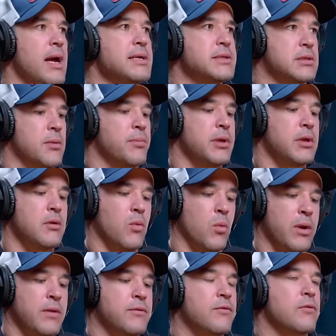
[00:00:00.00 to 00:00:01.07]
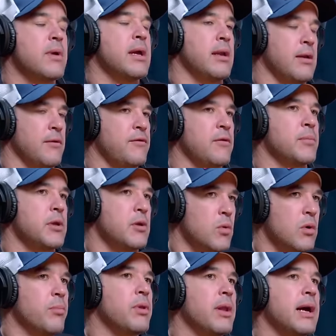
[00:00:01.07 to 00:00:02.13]
as somebody who went through and as somebody
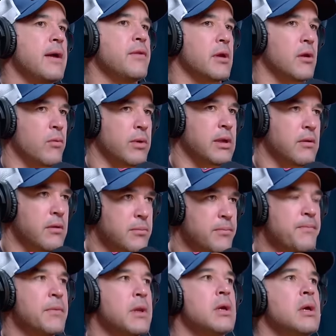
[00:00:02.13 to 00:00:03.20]
who applied the curriculum,